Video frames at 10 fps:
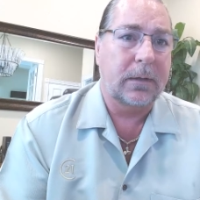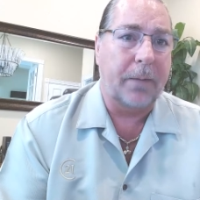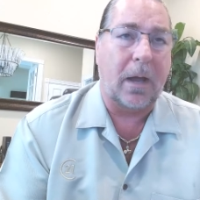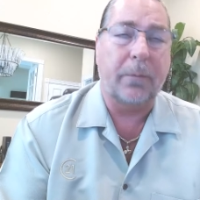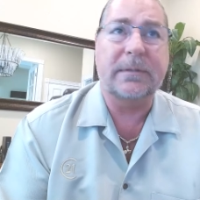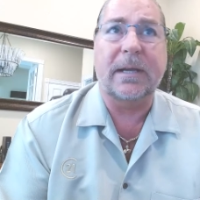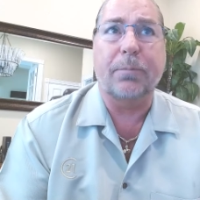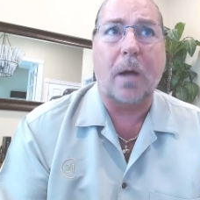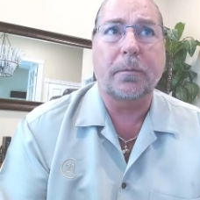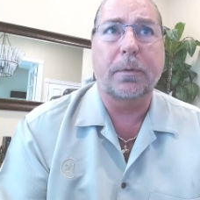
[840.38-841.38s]
I mean, I would say
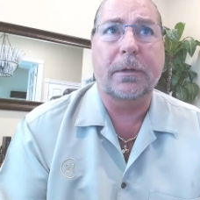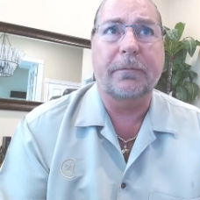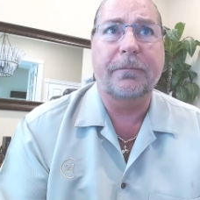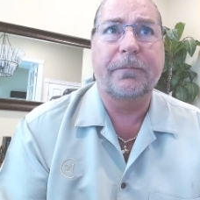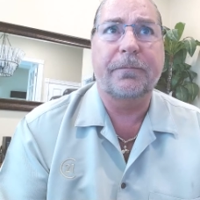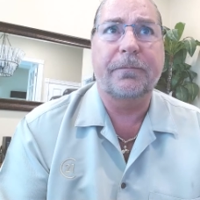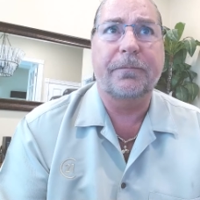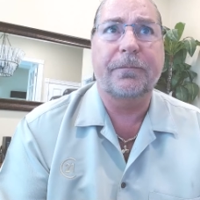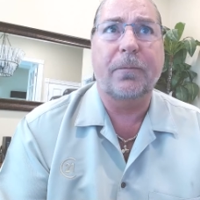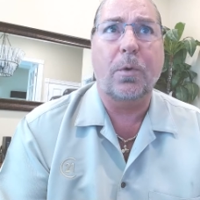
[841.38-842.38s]
probably
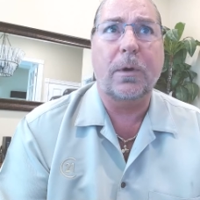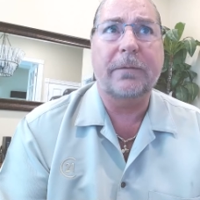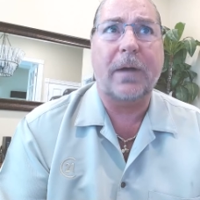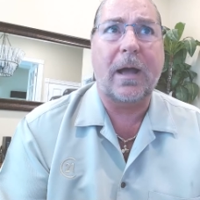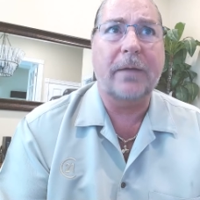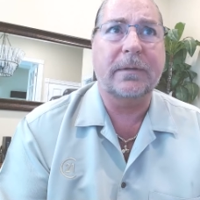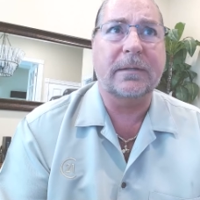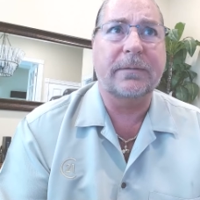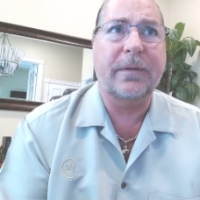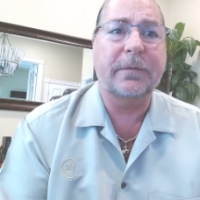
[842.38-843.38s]
forty-five
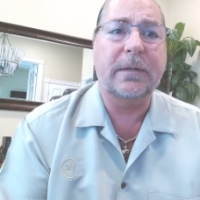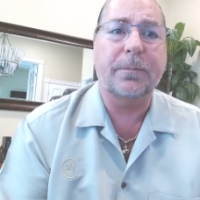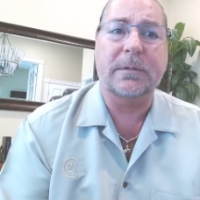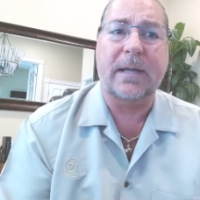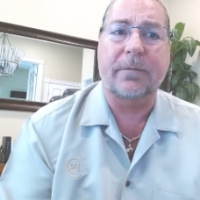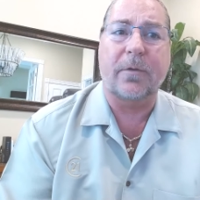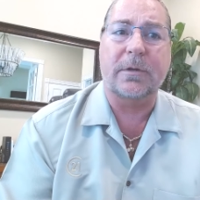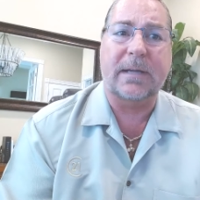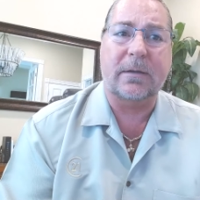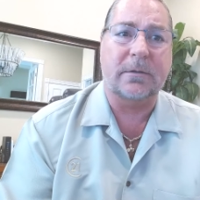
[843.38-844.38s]
to fifty percent of our
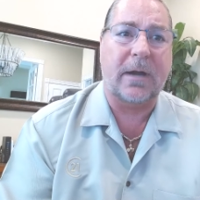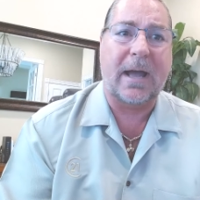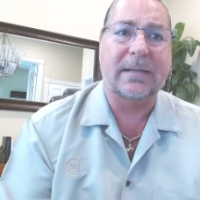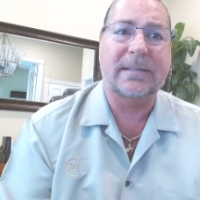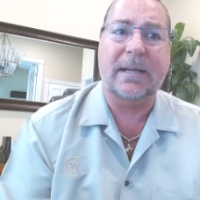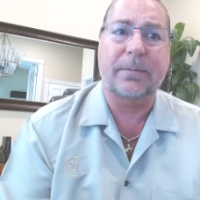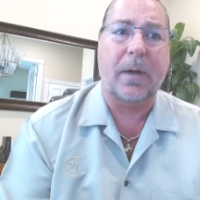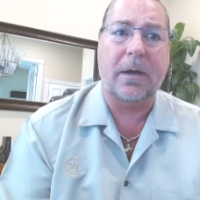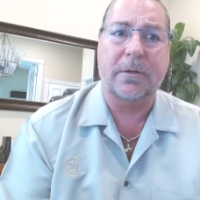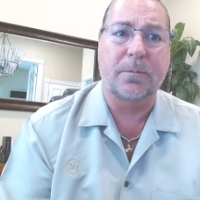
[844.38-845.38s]
sales are out-of-state
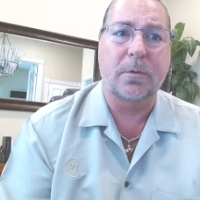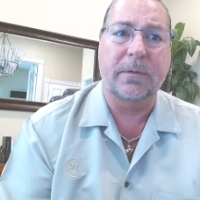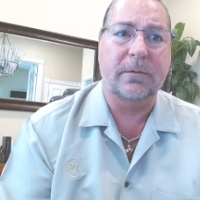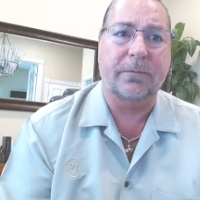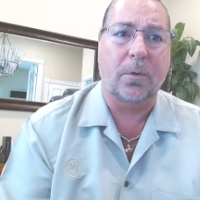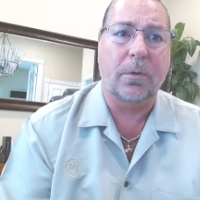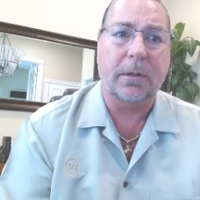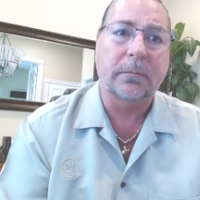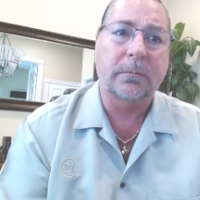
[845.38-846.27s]
buyers moving to Florida.